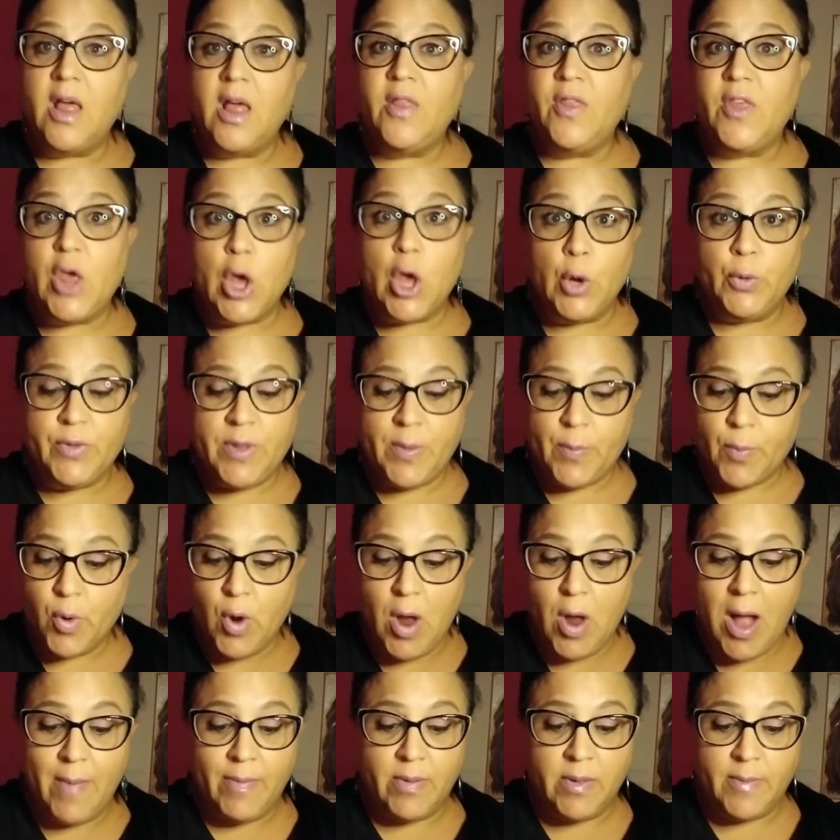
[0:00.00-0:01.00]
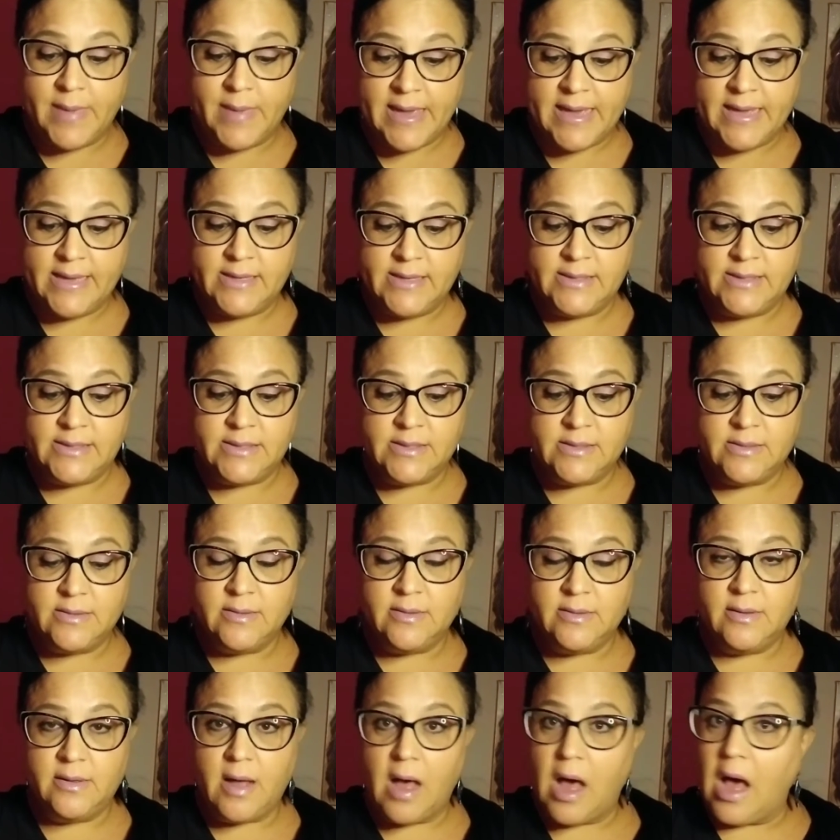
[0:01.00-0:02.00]
The only problem is
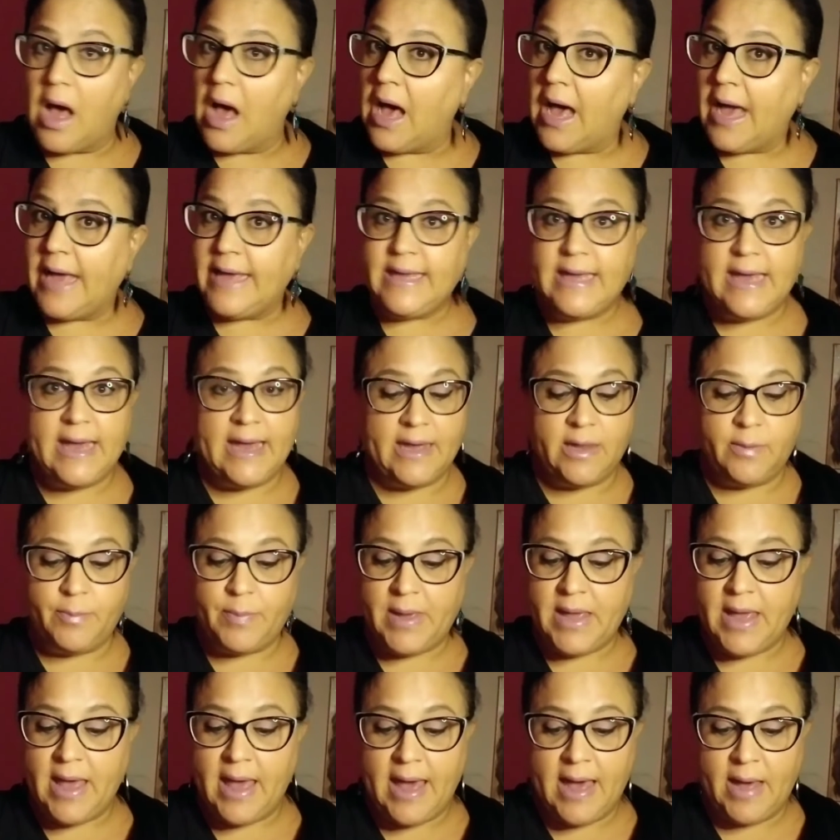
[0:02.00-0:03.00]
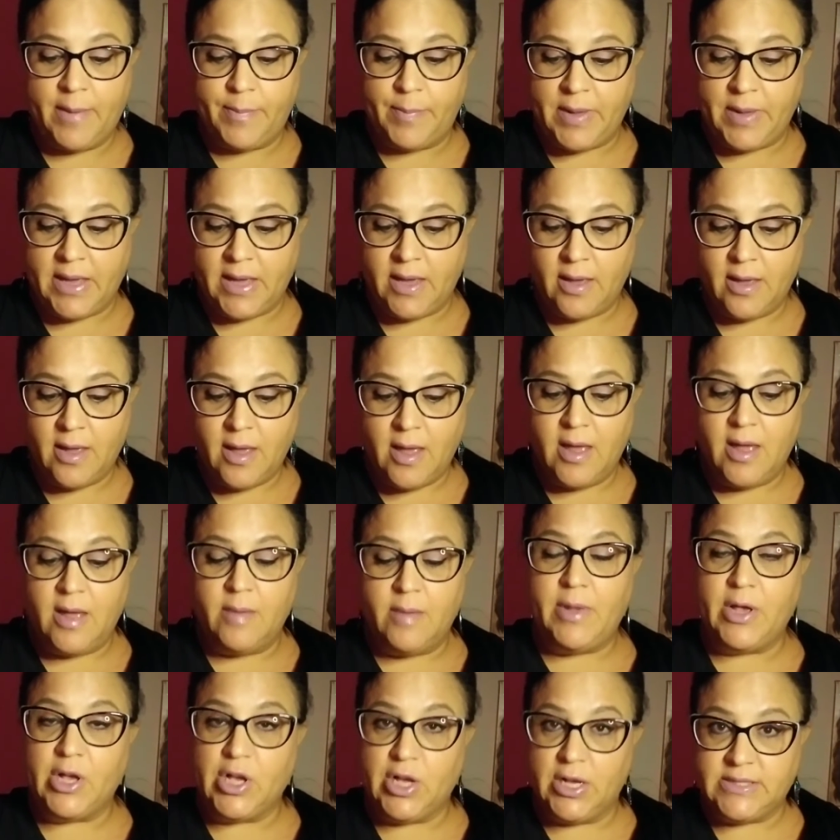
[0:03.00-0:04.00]
I can't be happy
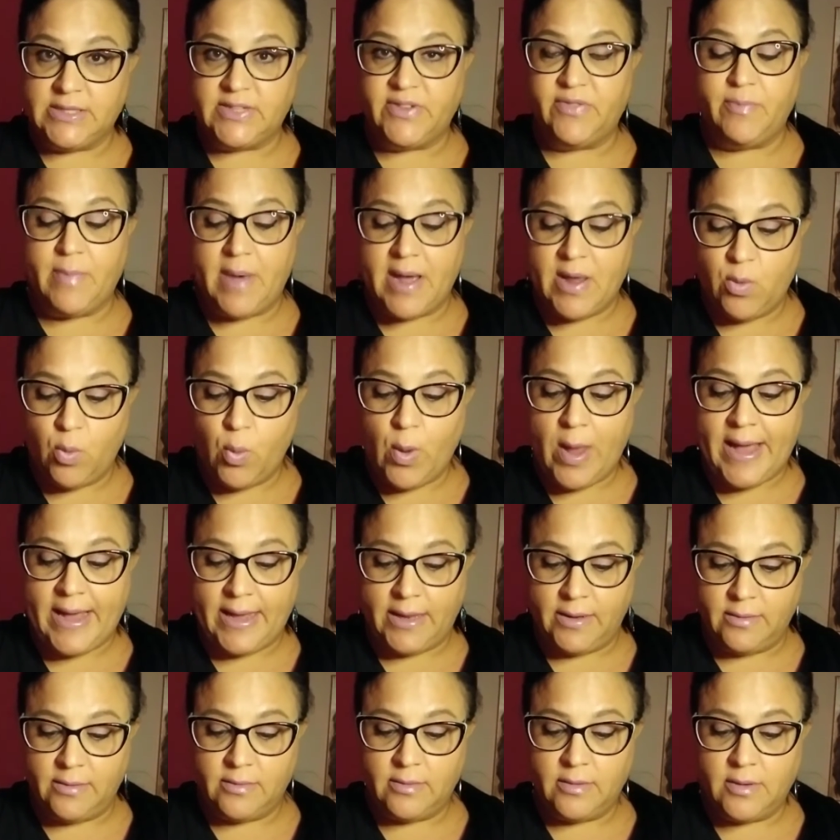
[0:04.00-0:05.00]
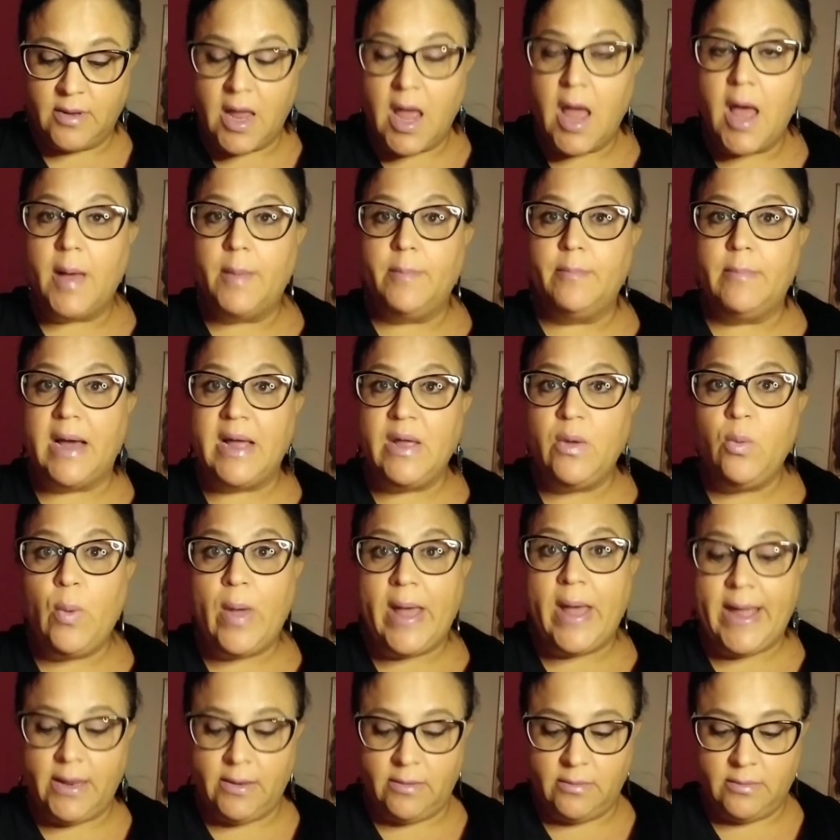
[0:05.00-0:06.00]
because of my weight. My
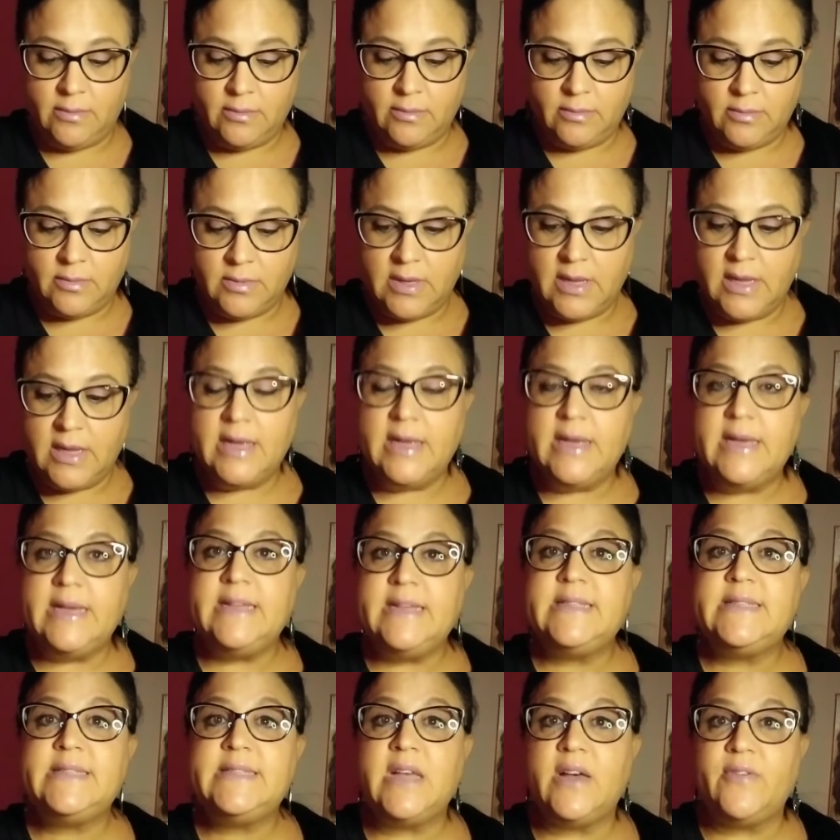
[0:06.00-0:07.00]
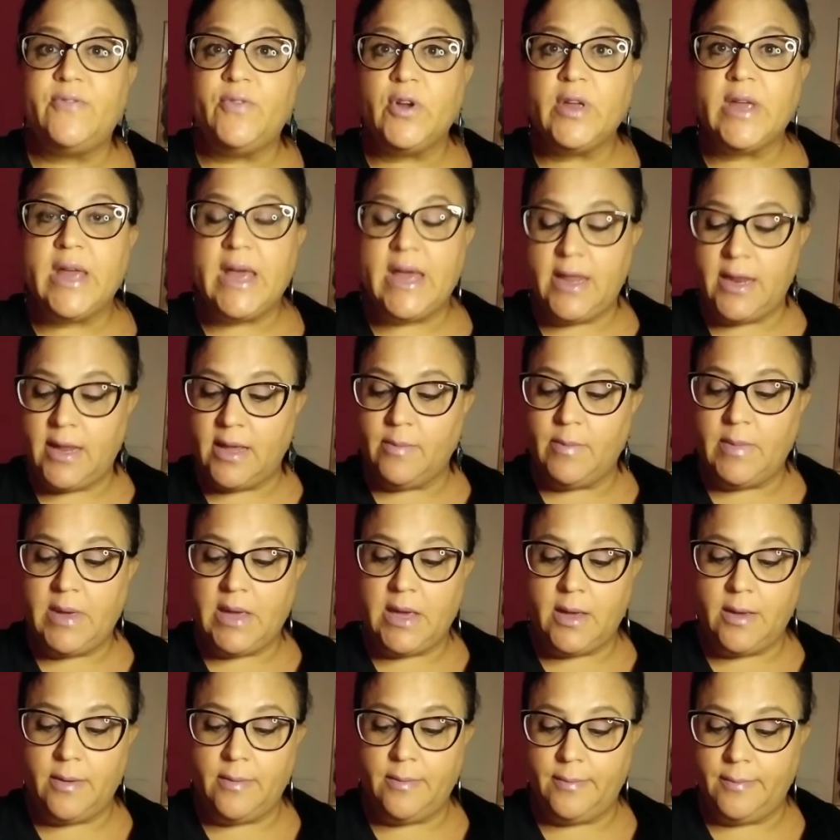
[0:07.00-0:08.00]
weight is suffocating
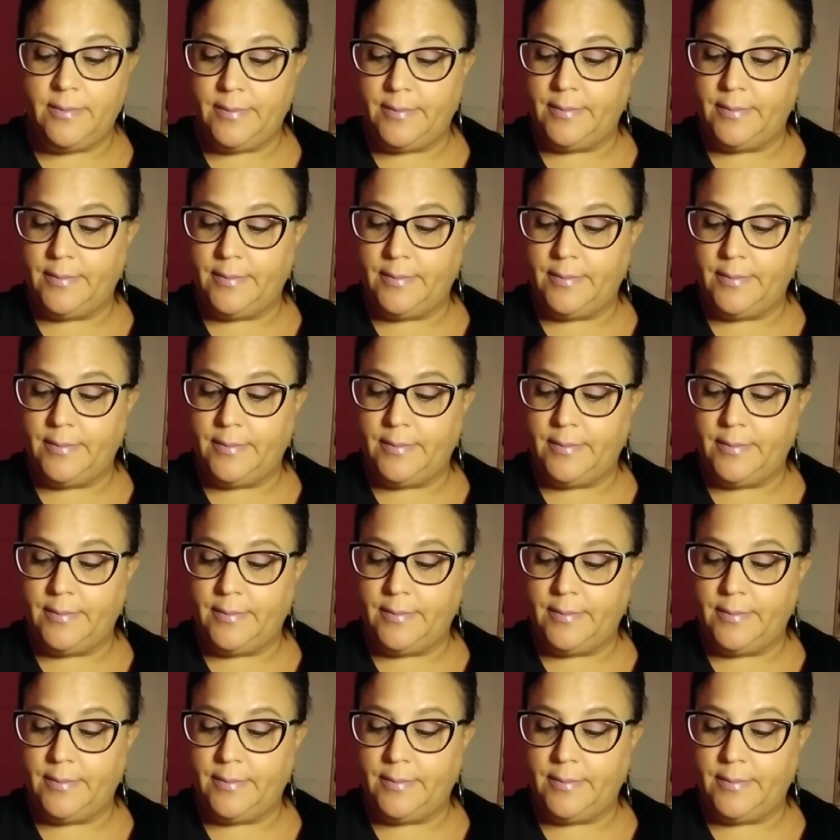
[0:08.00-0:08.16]
me.